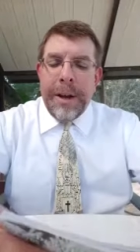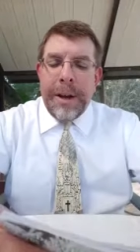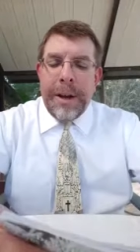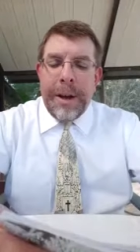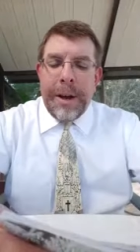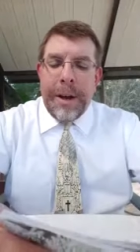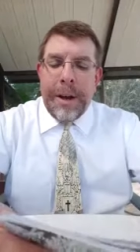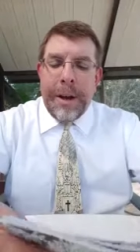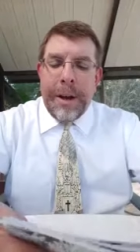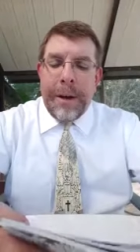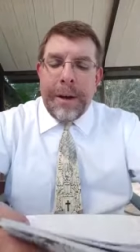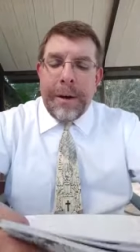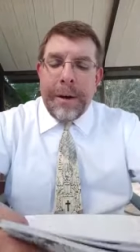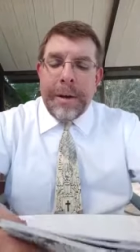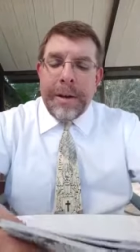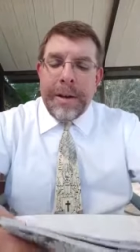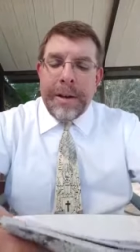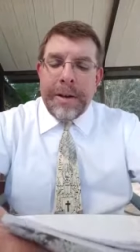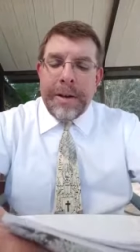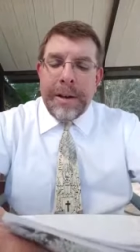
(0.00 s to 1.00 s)
uh,
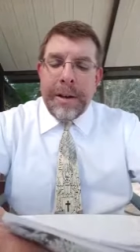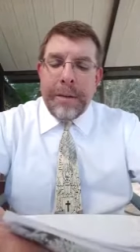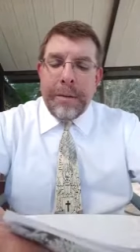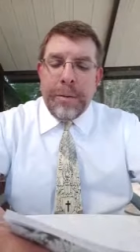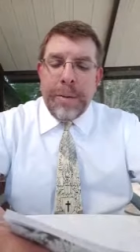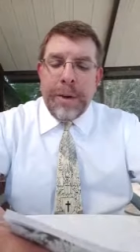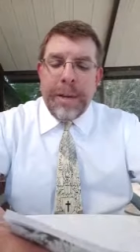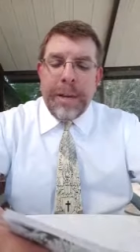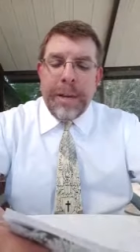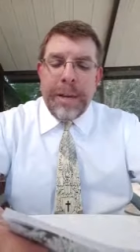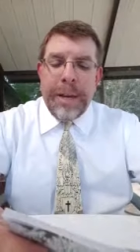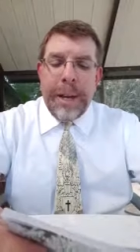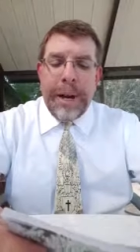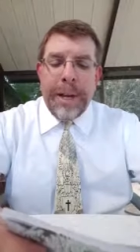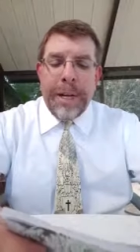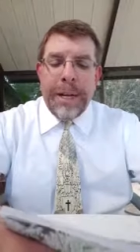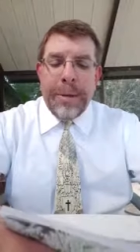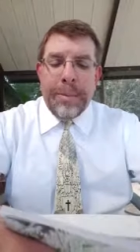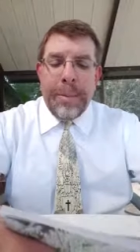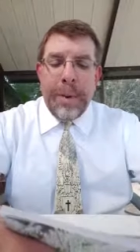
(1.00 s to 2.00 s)
he says, recently
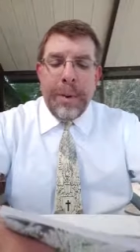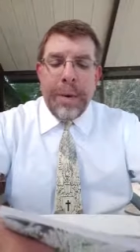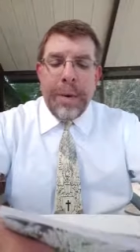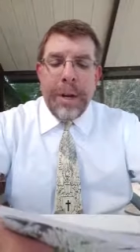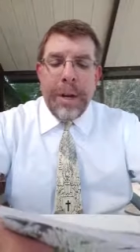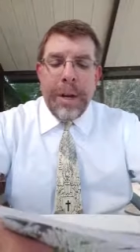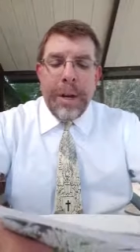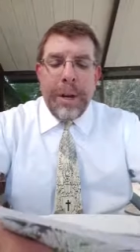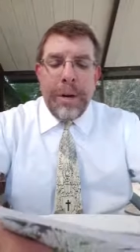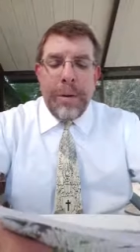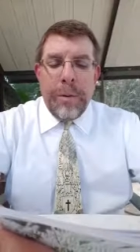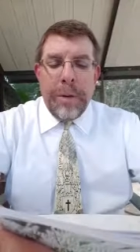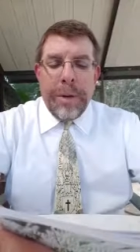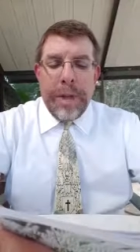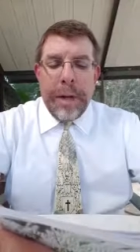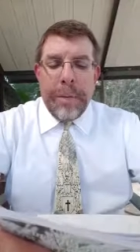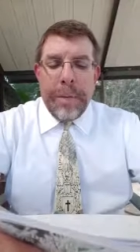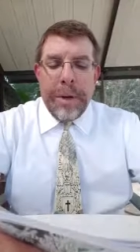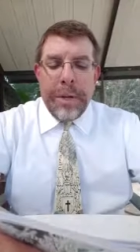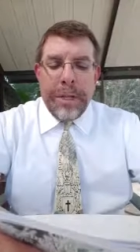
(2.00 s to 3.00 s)
I spoke with
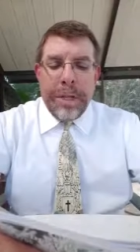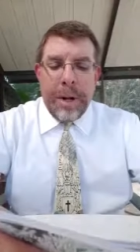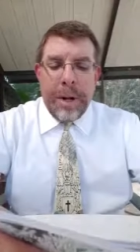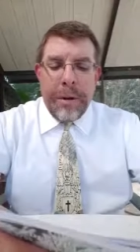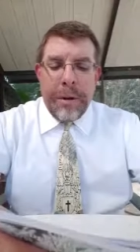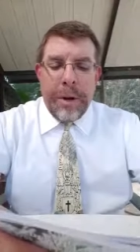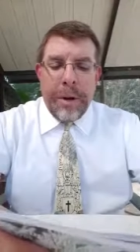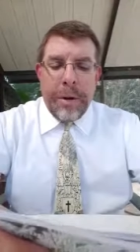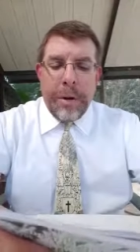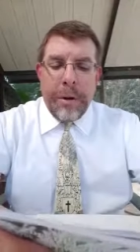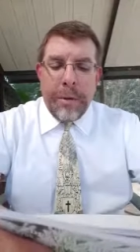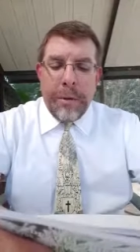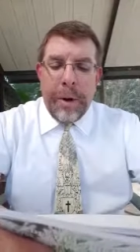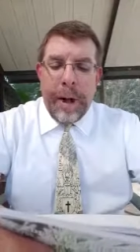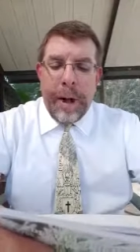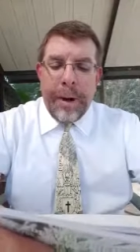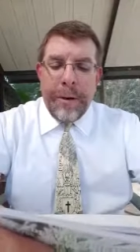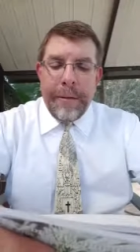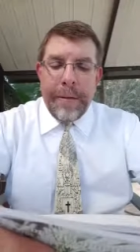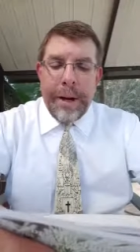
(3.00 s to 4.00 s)
a missionary who
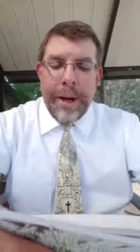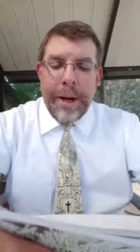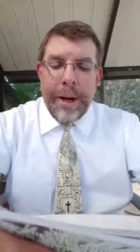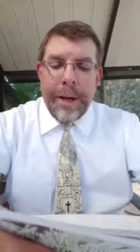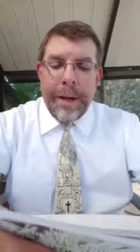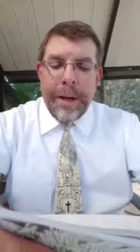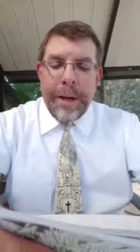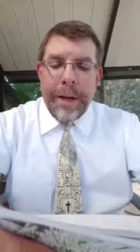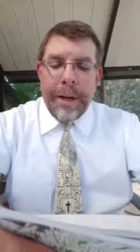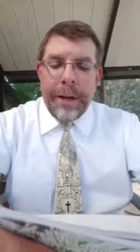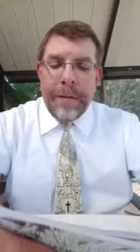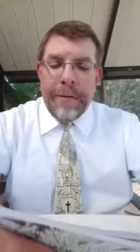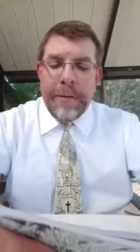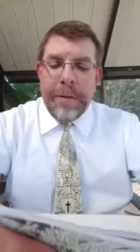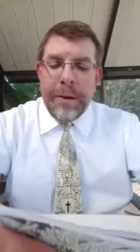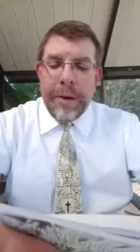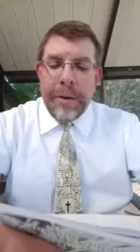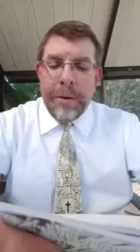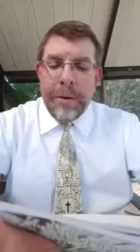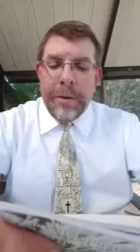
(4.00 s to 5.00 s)
arrived on his
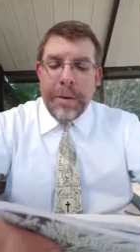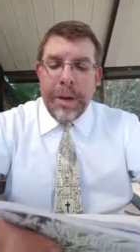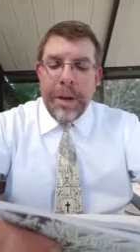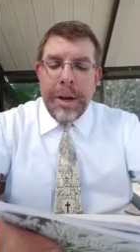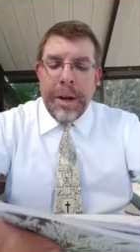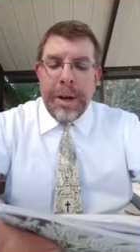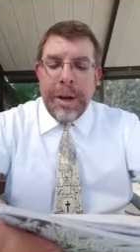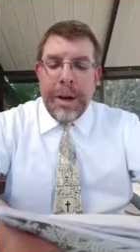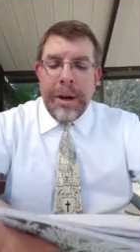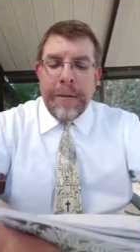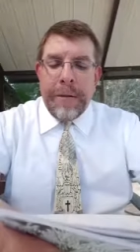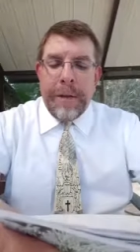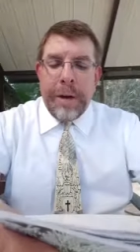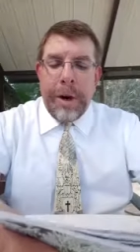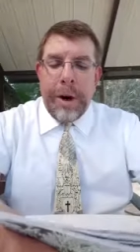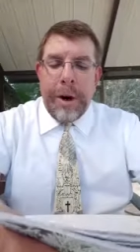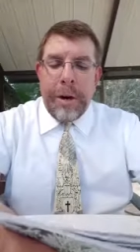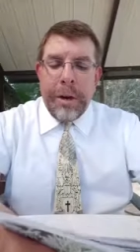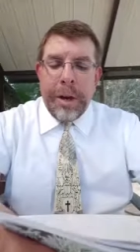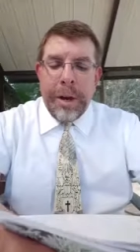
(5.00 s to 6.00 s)
field of
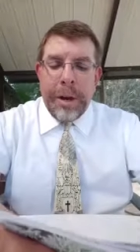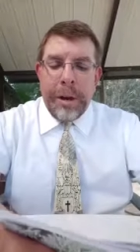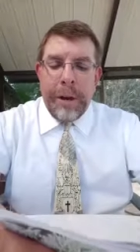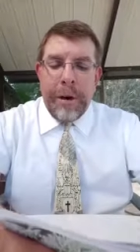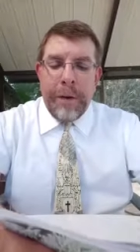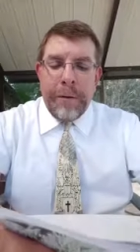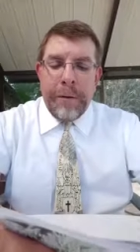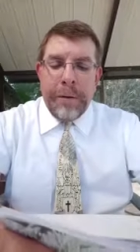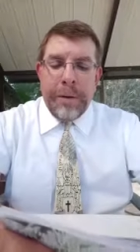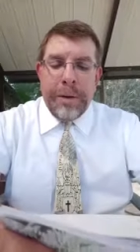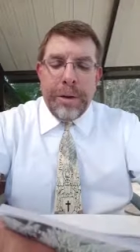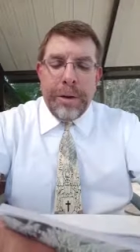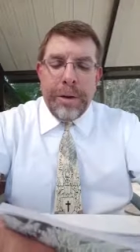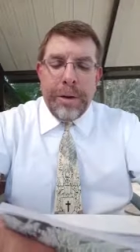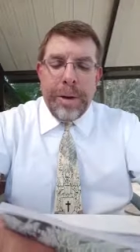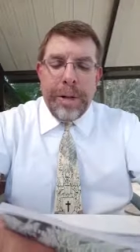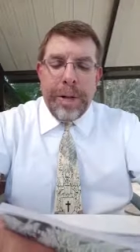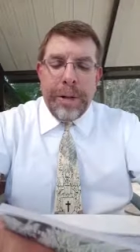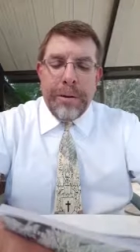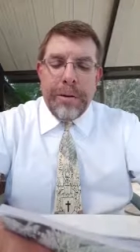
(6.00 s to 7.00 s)
calling over
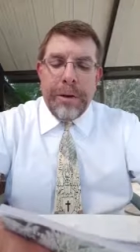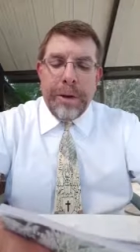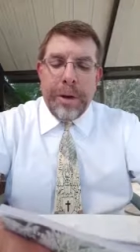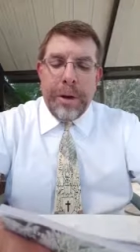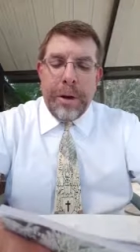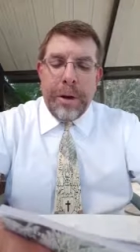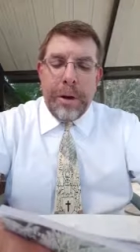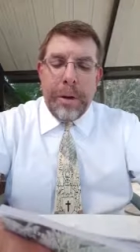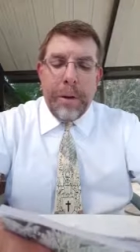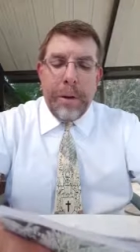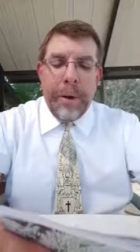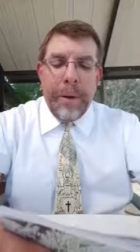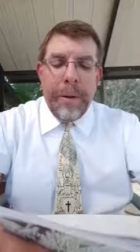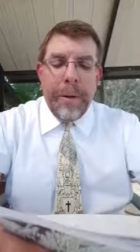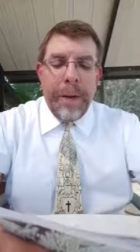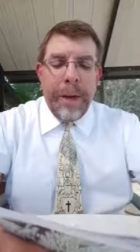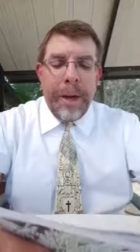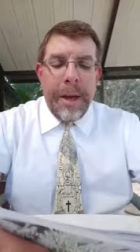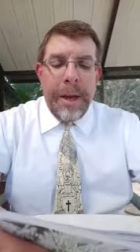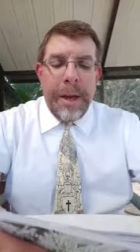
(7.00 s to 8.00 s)
30 years ago.
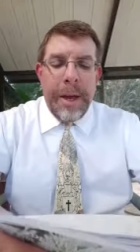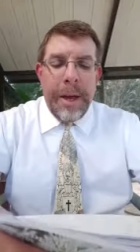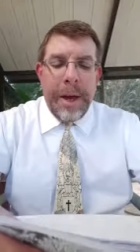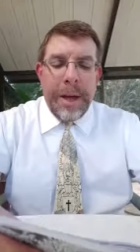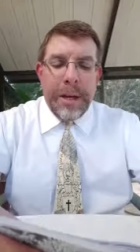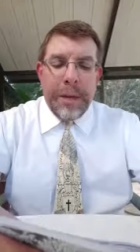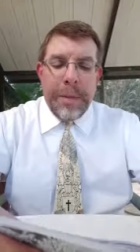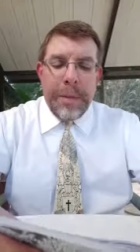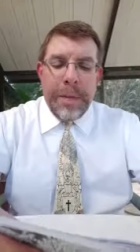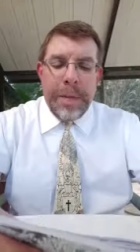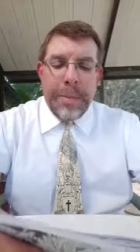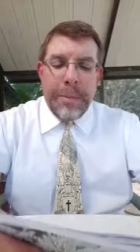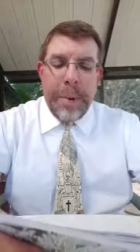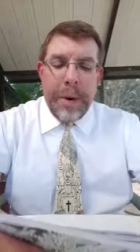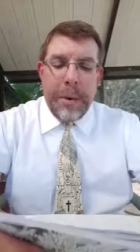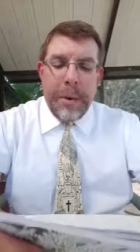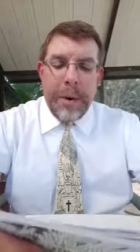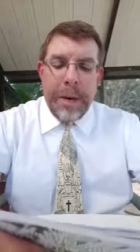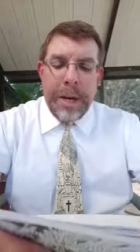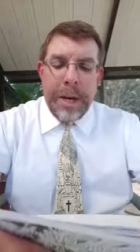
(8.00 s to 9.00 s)
As we
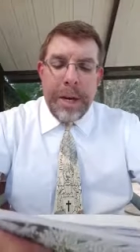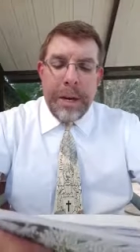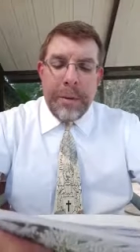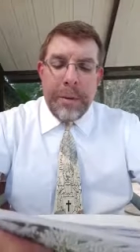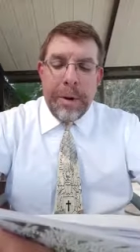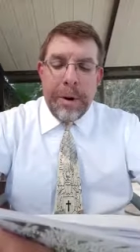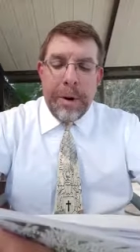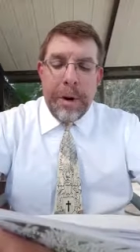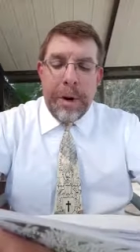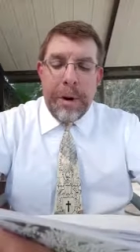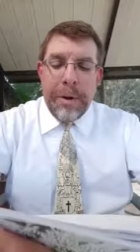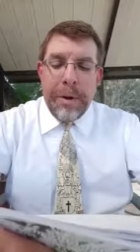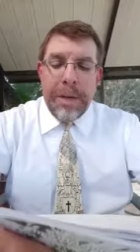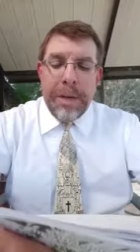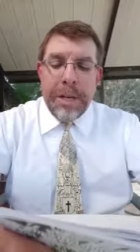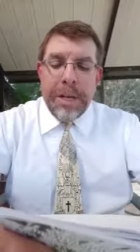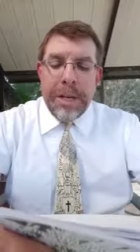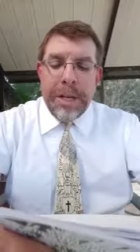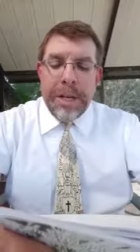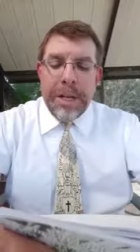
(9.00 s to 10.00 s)
spoke, he recalled
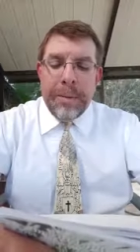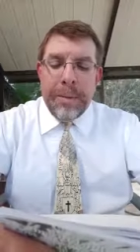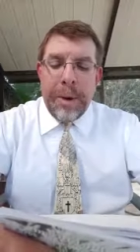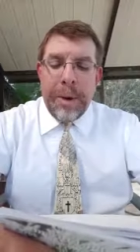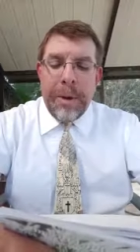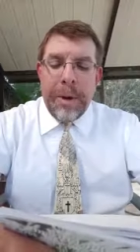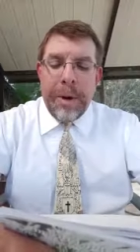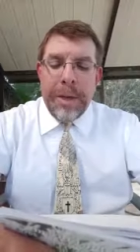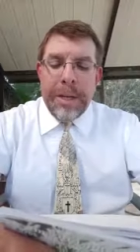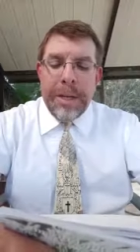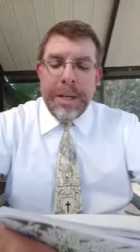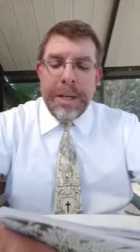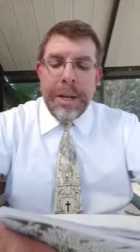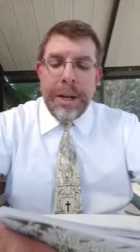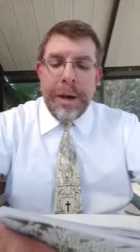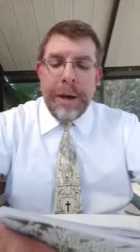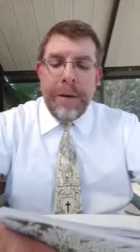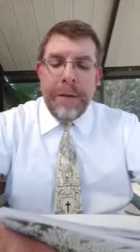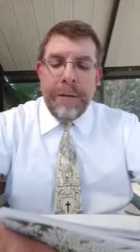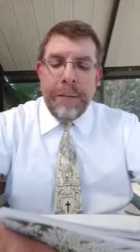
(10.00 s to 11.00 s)
his experience
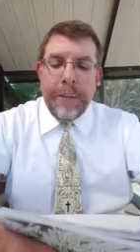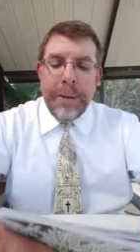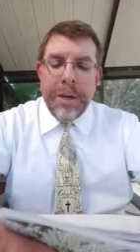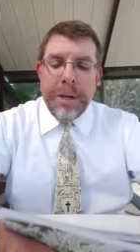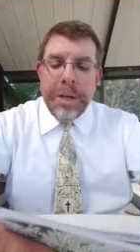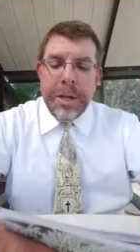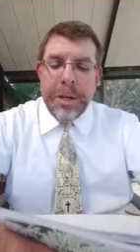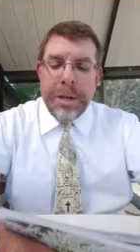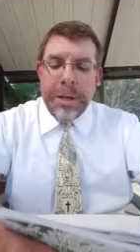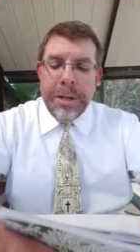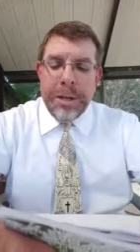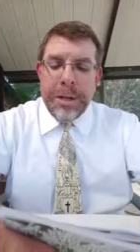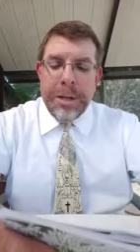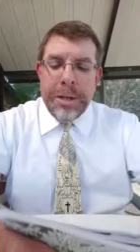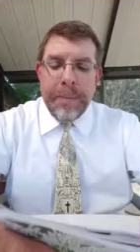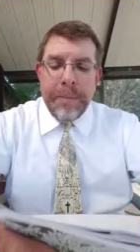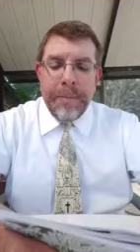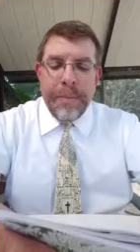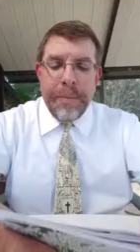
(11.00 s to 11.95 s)
of missions.